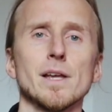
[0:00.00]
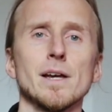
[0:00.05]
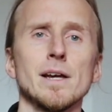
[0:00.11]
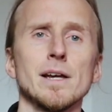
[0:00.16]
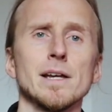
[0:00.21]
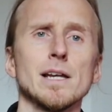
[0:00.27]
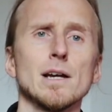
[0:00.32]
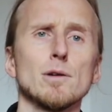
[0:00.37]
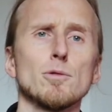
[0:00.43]

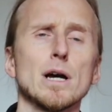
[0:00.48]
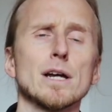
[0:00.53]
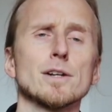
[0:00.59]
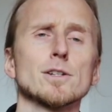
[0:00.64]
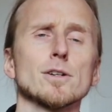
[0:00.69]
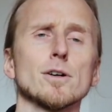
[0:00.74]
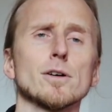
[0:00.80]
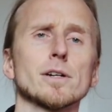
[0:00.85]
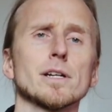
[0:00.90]
Here we are
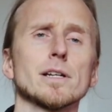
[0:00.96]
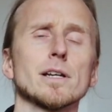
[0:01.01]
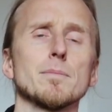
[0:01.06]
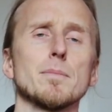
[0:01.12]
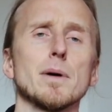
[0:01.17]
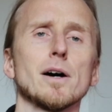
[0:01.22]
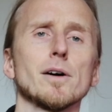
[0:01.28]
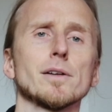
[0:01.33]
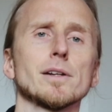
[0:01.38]
talking
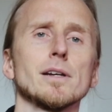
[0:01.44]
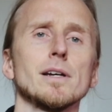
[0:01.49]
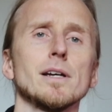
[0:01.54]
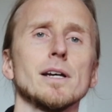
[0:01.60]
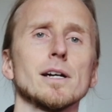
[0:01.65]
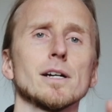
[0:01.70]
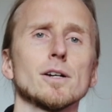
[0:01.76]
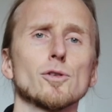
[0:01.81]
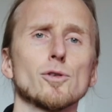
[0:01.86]
about
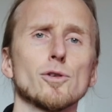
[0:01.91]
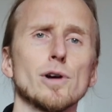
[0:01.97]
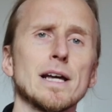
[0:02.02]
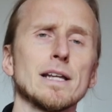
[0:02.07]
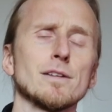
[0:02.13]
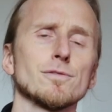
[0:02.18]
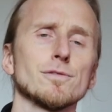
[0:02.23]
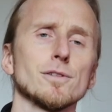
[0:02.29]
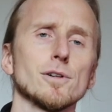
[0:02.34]

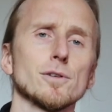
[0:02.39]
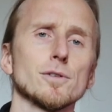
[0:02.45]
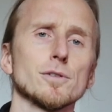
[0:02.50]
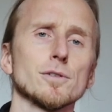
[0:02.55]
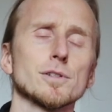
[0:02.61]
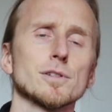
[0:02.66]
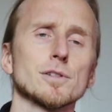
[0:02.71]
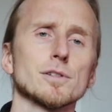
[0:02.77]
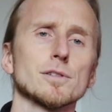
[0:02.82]
great
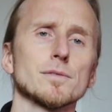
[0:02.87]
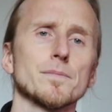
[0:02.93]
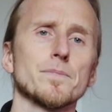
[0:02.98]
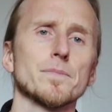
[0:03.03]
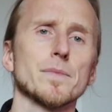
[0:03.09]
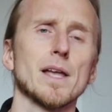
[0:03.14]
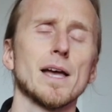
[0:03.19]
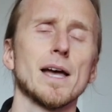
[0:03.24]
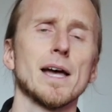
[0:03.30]
photos.
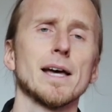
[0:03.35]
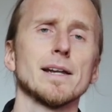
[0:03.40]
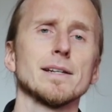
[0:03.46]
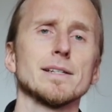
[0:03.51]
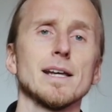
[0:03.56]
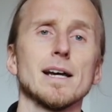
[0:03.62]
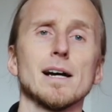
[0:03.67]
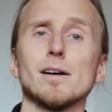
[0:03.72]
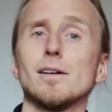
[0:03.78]
And
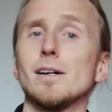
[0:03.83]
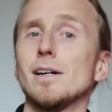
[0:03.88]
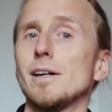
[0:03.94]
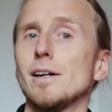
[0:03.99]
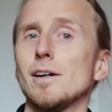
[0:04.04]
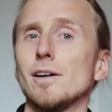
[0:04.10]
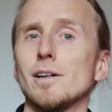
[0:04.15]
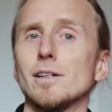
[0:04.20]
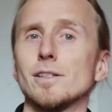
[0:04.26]

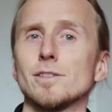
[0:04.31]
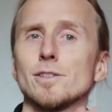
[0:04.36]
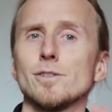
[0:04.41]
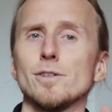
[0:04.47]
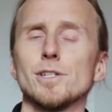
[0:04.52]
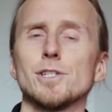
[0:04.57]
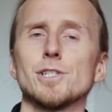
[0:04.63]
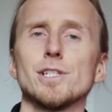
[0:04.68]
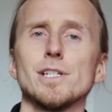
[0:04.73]
to
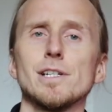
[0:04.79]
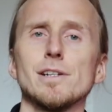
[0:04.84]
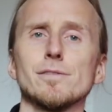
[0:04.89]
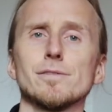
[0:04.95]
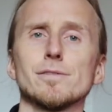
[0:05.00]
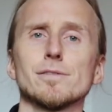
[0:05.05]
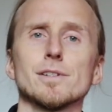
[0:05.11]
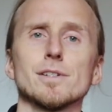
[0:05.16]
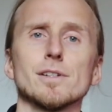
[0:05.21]

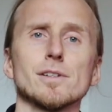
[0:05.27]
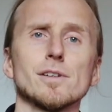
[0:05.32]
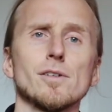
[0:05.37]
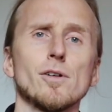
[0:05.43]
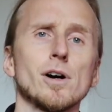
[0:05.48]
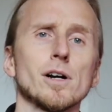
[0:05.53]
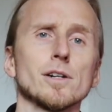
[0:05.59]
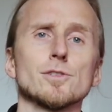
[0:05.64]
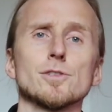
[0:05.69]
achieve
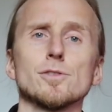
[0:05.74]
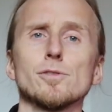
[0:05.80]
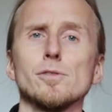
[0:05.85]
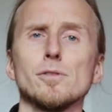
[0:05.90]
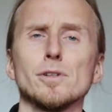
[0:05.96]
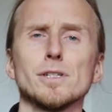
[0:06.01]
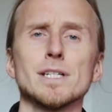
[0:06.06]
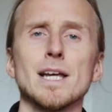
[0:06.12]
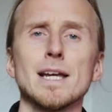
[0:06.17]
or to
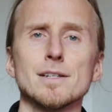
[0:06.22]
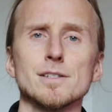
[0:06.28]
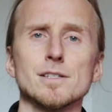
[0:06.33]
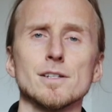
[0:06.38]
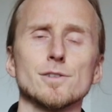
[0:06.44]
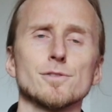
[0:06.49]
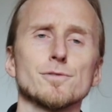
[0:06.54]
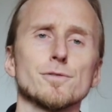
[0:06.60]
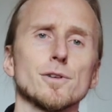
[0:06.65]
take
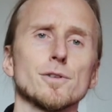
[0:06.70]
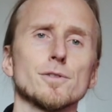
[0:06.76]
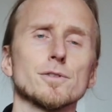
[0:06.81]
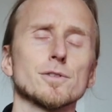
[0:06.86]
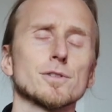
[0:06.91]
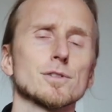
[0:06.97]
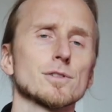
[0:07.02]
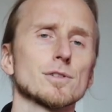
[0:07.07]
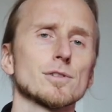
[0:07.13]
such
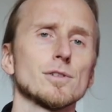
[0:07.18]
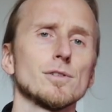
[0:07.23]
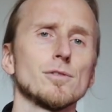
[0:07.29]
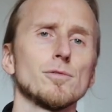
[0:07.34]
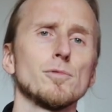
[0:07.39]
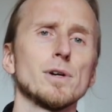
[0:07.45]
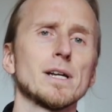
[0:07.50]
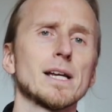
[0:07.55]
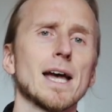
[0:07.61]
photos,
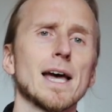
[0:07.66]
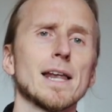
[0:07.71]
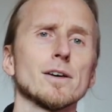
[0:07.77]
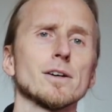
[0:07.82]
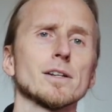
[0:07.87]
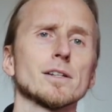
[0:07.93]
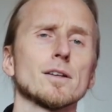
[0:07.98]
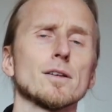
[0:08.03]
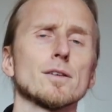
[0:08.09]
we
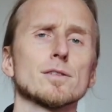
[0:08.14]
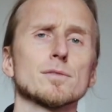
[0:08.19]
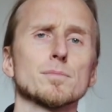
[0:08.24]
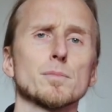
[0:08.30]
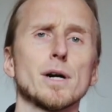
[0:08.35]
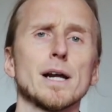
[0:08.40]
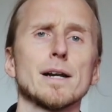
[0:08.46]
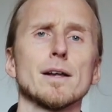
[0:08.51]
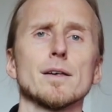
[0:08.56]
cannot
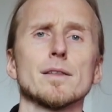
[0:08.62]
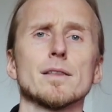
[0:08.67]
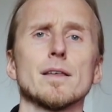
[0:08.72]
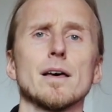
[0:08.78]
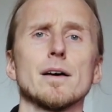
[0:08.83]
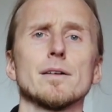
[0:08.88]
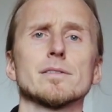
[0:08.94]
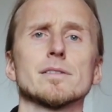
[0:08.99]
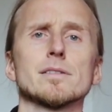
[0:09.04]
spread
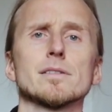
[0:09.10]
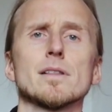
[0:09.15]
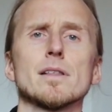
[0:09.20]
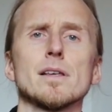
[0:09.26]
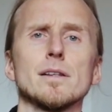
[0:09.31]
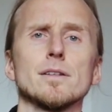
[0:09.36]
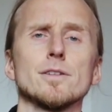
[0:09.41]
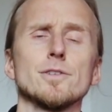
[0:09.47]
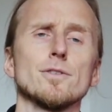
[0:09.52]
ourselves
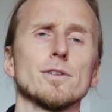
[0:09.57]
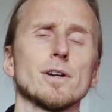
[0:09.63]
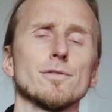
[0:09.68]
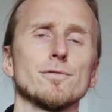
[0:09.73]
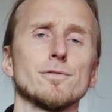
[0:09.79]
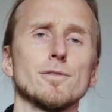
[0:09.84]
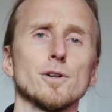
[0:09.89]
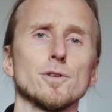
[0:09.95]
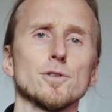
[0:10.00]
thin during a
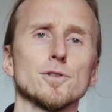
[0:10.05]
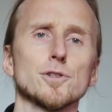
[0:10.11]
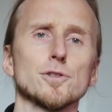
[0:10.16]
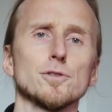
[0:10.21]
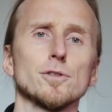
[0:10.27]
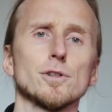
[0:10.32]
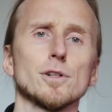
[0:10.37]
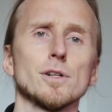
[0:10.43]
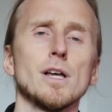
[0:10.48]
photo
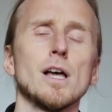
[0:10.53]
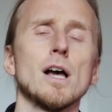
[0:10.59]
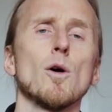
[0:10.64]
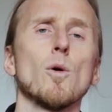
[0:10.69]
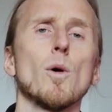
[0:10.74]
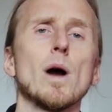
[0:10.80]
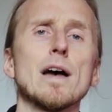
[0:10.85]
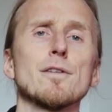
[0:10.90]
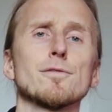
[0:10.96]
shoot.
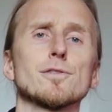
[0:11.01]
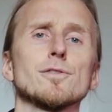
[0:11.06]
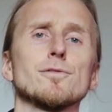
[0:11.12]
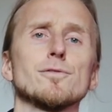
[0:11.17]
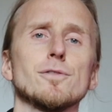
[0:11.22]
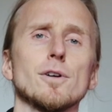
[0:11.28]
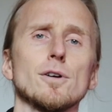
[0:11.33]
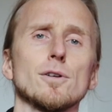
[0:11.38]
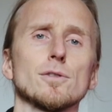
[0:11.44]
We have to
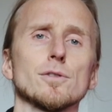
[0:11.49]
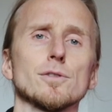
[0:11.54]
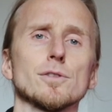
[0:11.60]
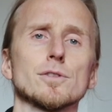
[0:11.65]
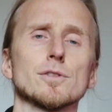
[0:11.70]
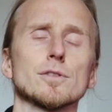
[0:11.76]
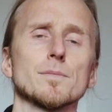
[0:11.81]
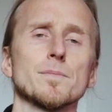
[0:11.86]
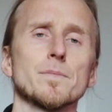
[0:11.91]

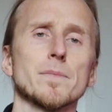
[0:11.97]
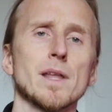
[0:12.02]
focus.